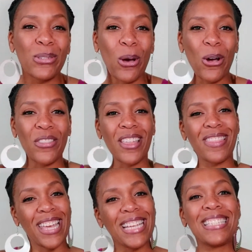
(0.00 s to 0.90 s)
are the
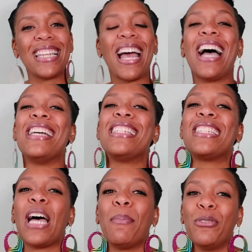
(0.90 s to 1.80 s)
things that I
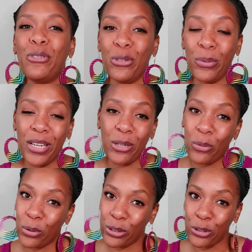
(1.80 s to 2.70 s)
stopped doing in
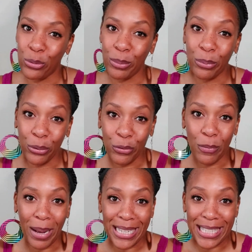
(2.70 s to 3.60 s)
order to improve
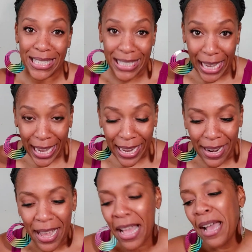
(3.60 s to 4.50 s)
my skin.
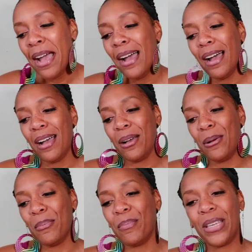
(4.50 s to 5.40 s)

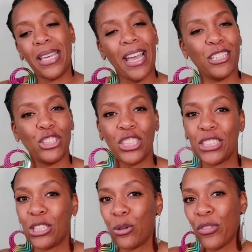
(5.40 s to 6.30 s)
Yeah, just
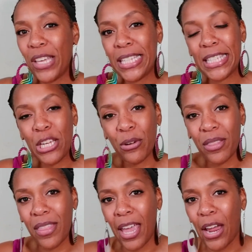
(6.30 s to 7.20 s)
little things here and
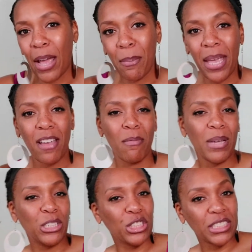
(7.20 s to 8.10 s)
there. I may have
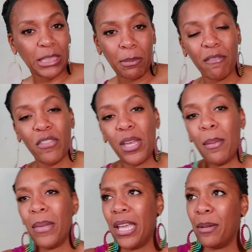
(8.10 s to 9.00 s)
mentioned some of them
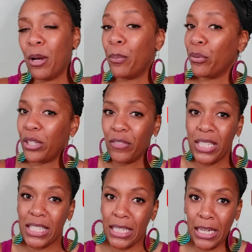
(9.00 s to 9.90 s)
in a previous
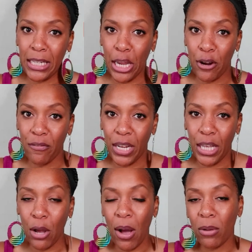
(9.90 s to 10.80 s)
skincare
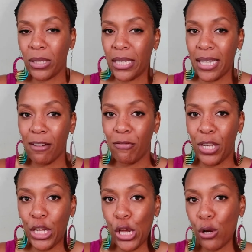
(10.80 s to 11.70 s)
video. I'll link that
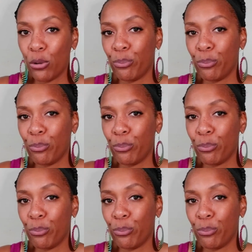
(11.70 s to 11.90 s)
video